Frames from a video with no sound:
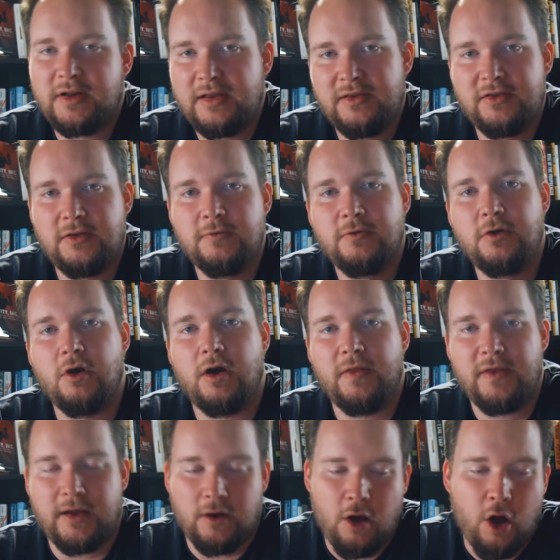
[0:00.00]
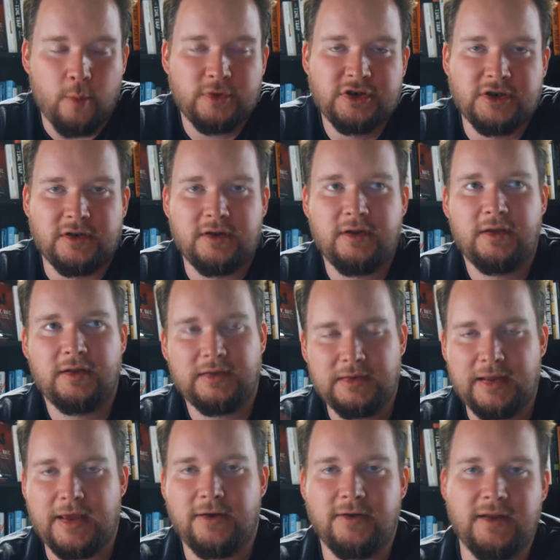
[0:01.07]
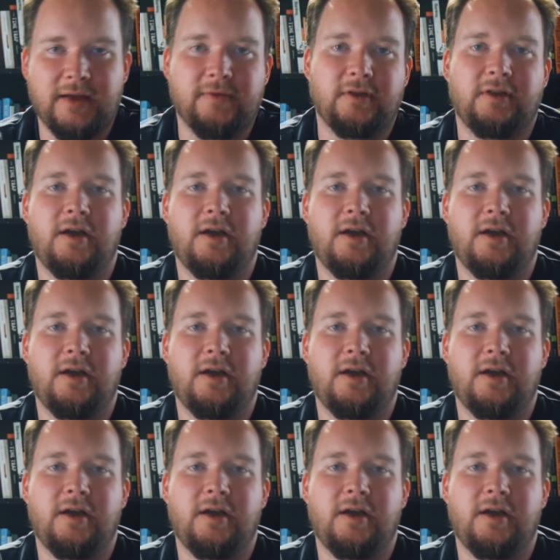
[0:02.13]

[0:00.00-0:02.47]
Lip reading: it is, you've got that option later down the